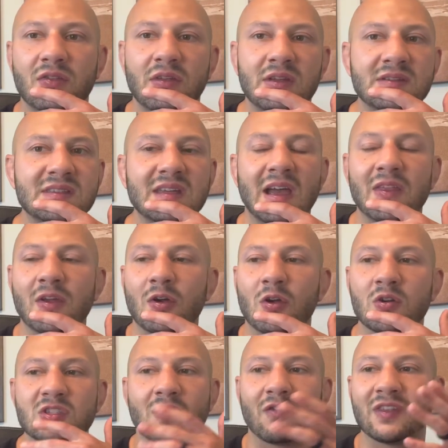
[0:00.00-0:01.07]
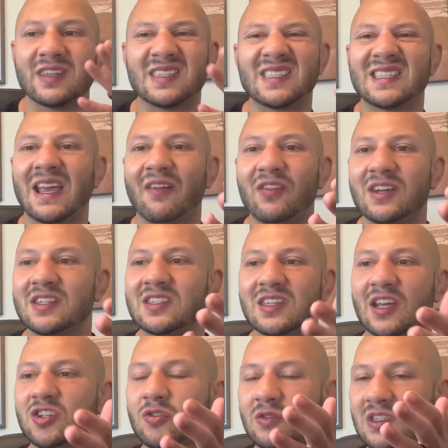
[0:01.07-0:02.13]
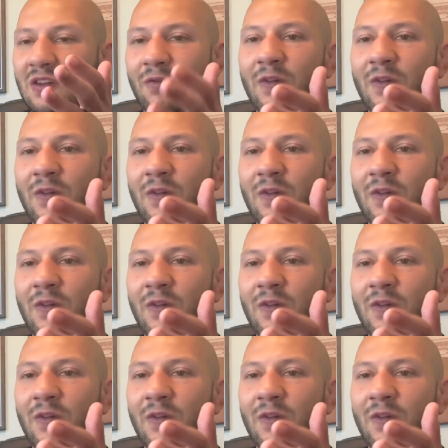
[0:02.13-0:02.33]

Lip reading: Inside there goes over the 7 essentials to